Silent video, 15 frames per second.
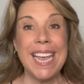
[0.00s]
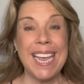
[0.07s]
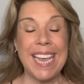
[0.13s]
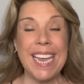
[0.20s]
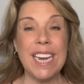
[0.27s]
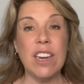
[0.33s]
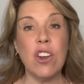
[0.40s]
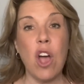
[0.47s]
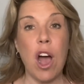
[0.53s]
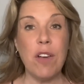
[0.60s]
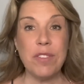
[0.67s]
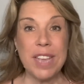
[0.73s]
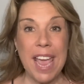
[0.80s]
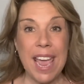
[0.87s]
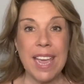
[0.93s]
in
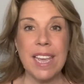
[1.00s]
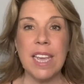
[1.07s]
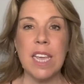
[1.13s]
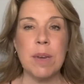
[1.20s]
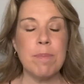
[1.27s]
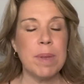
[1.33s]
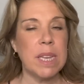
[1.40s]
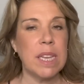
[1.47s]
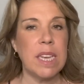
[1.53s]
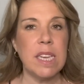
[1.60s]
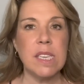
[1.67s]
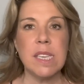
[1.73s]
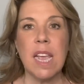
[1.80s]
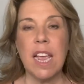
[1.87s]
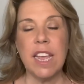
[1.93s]
Gough Cay in
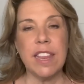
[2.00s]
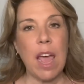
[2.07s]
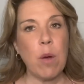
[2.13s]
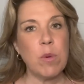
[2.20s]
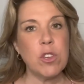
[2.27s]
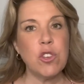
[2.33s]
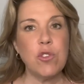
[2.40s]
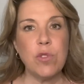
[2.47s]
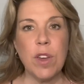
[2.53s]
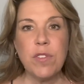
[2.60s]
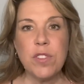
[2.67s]
Belize. That was drift